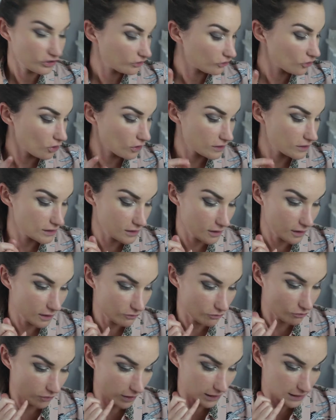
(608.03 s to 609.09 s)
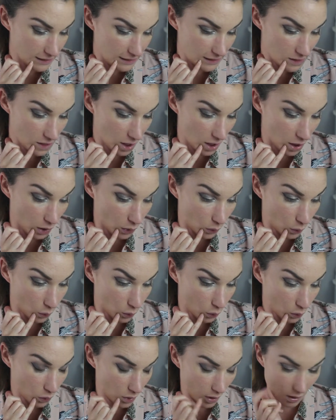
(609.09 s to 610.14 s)
slight reddy tone
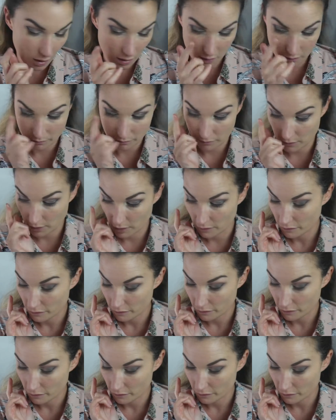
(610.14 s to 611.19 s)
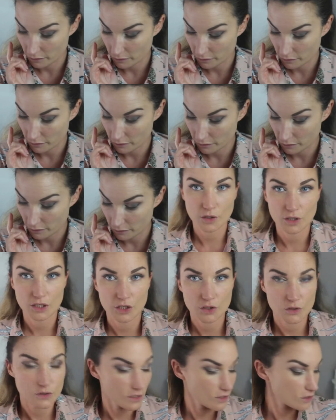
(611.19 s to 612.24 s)
in the crease. So I'm going to
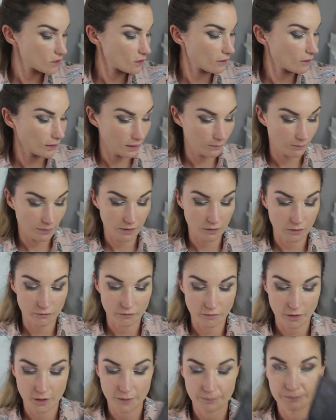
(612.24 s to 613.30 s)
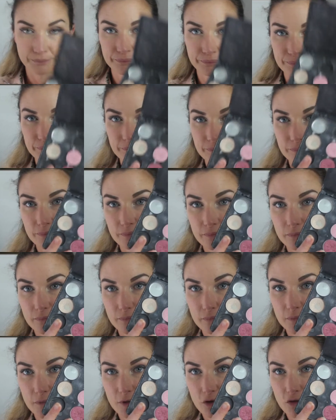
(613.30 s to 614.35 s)
use a tiny bit of
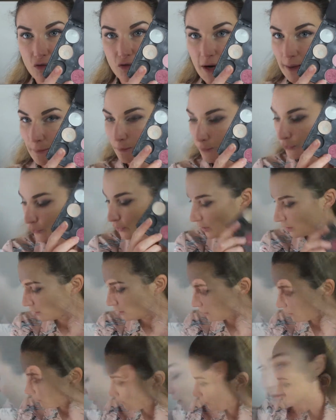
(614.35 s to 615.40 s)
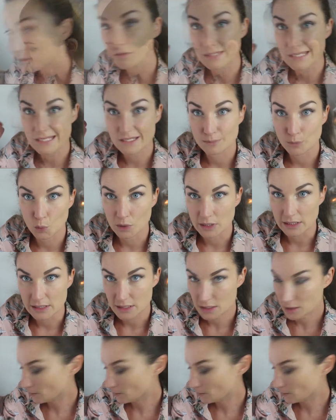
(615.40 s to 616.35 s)
cranberry, like smallest